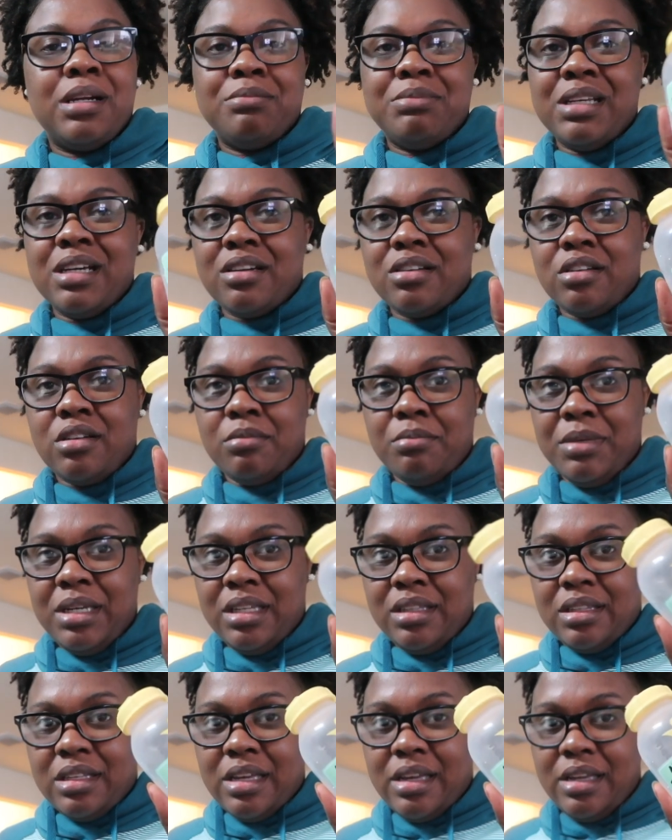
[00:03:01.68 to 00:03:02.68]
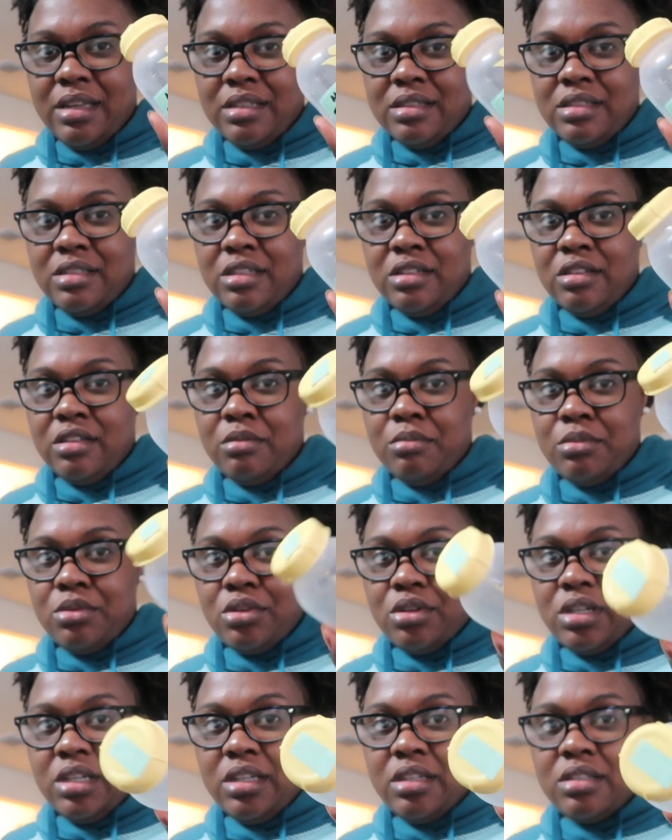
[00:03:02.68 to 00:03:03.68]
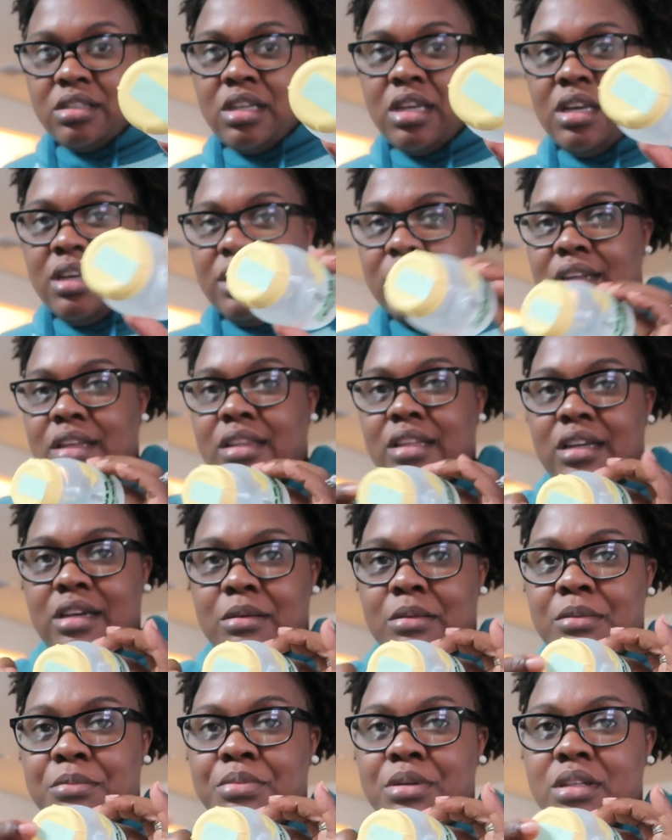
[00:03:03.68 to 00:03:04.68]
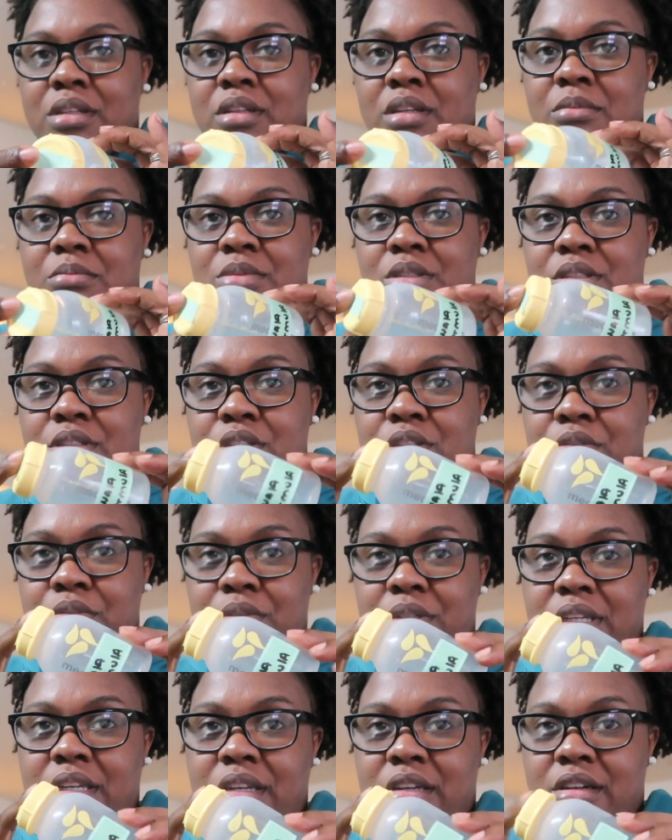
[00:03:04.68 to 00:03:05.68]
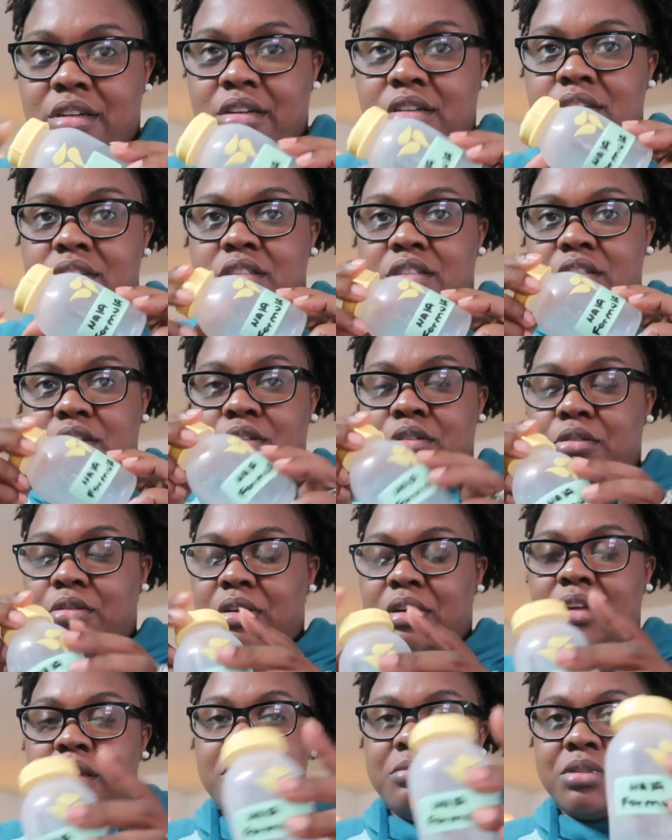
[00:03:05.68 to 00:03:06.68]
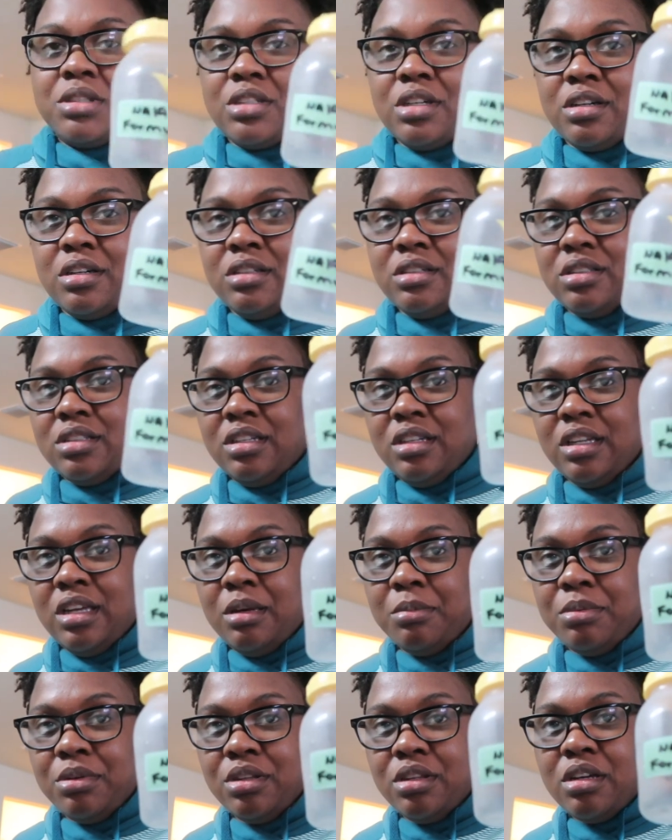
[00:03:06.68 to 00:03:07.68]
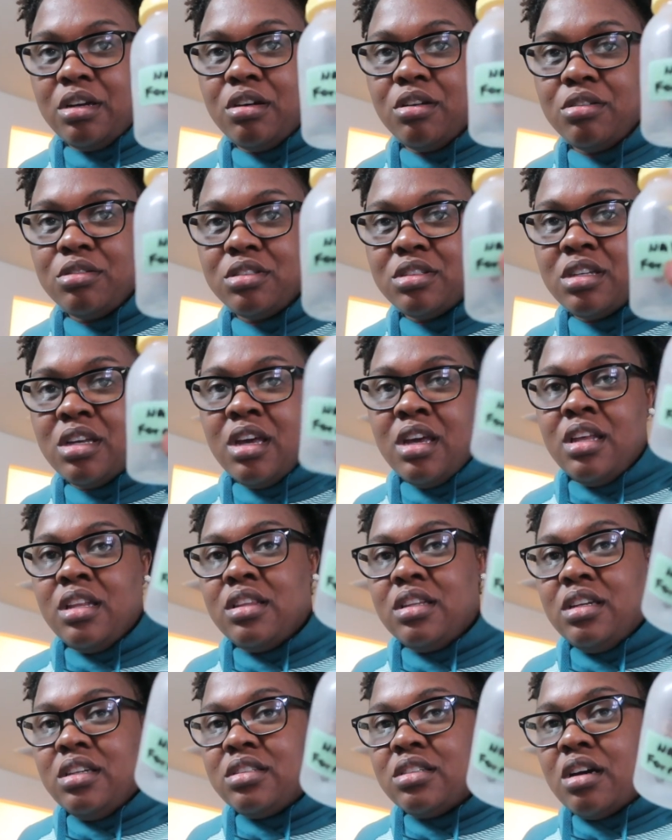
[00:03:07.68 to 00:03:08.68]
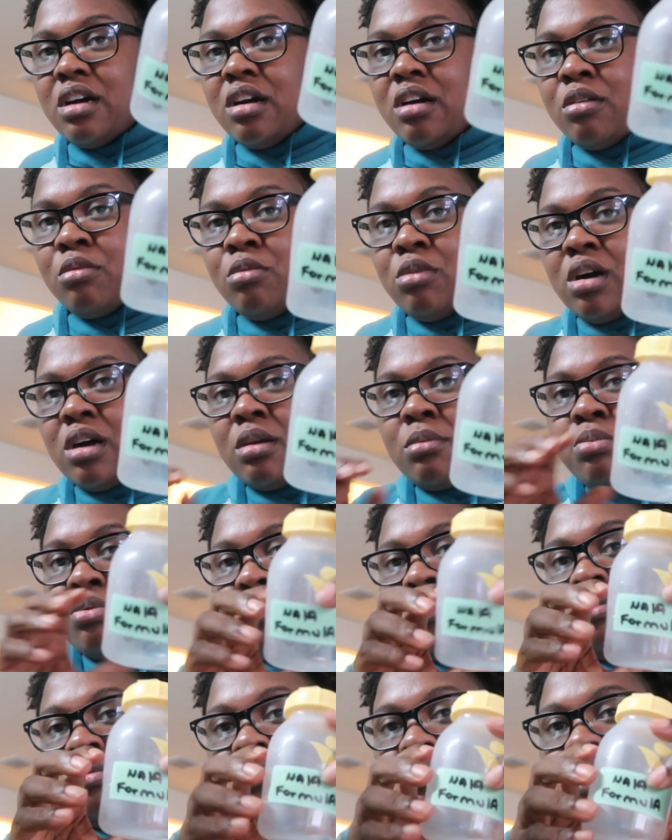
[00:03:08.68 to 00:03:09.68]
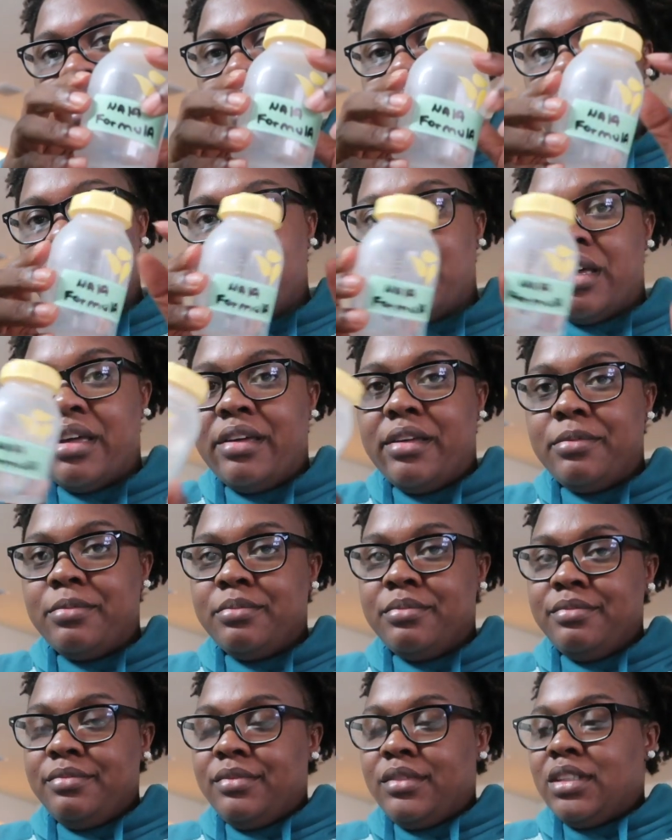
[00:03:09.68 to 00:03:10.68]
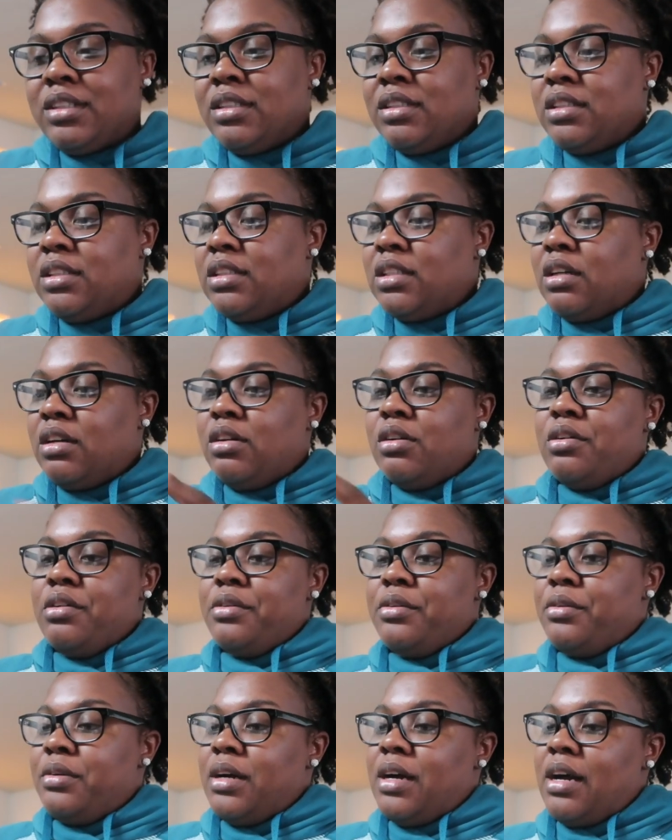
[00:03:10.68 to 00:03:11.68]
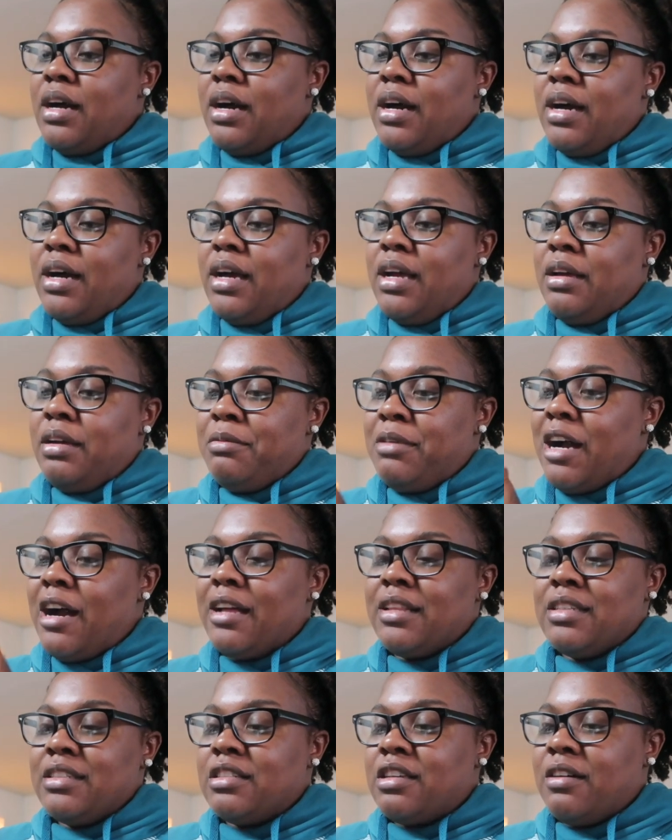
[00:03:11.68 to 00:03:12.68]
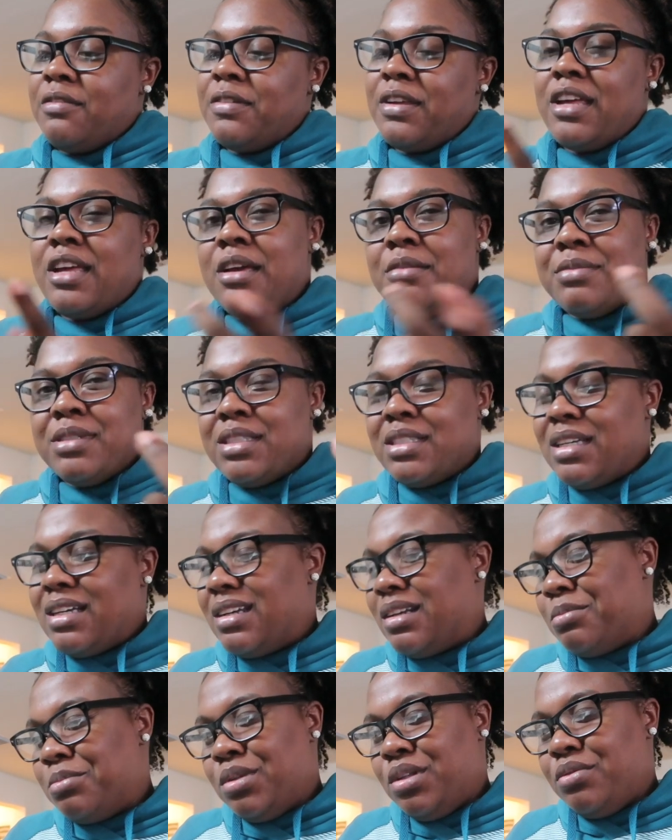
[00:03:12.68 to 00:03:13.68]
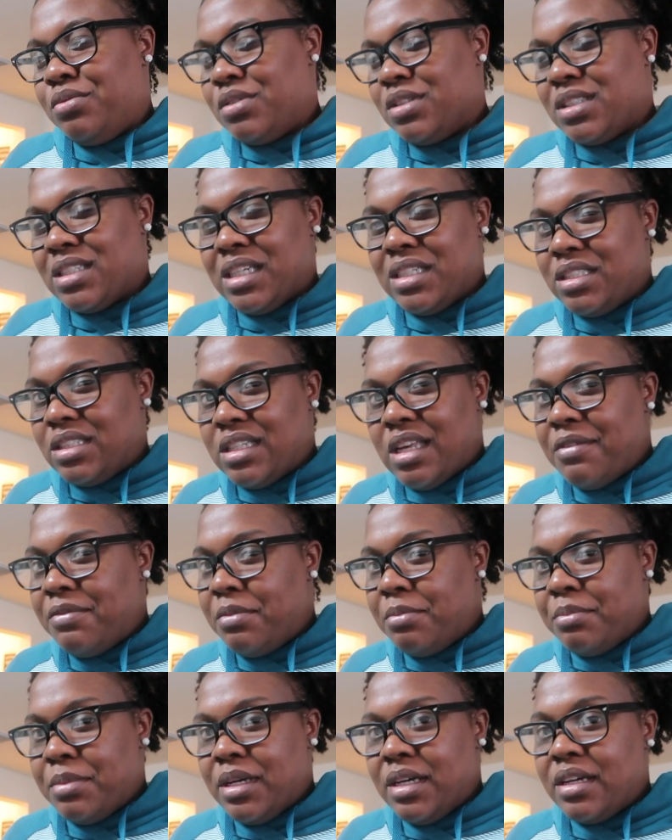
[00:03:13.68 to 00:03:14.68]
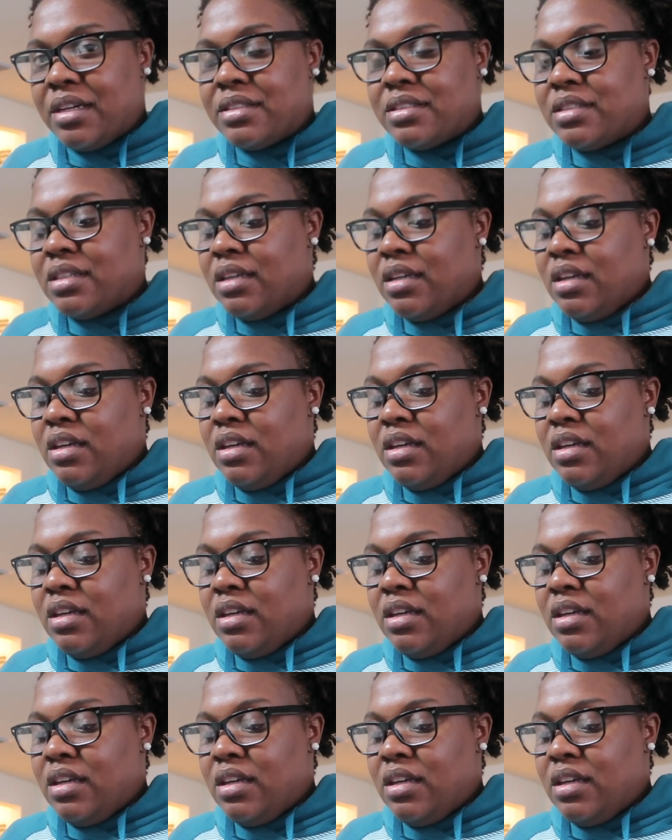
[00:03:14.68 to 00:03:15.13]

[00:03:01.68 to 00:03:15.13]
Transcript: but i'm not going to make that until the morning and i think i'll put number two here so i am starting to label those these are waterproof by the way so i got this off of amazon i believe it was like seven bucks